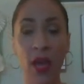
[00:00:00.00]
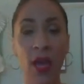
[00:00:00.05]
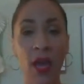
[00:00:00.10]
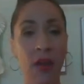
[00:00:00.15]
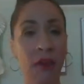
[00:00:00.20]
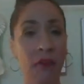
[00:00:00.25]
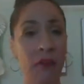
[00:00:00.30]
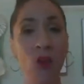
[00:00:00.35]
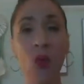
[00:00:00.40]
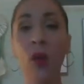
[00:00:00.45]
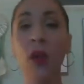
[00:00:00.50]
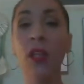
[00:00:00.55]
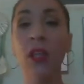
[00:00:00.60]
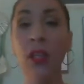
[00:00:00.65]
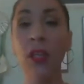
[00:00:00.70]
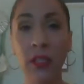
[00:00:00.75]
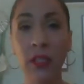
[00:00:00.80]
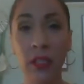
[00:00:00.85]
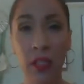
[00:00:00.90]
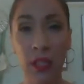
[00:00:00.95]
if you are
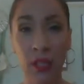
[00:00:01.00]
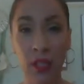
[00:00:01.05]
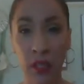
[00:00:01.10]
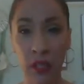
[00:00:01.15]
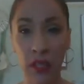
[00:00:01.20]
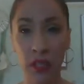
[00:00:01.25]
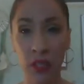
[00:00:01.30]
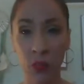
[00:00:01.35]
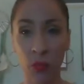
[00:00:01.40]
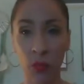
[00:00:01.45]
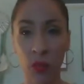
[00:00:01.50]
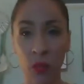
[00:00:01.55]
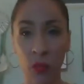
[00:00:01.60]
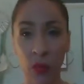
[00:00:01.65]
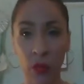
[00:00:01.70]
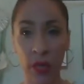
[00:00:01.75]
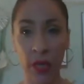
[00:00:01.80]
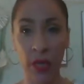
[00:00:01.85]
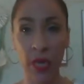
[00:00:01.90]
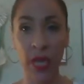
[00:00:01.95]
listening to this
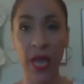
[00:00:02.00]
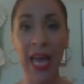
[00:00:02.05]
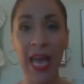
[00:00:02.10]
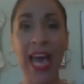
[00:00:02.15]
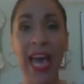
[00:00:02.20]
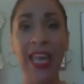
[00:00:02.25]
recording,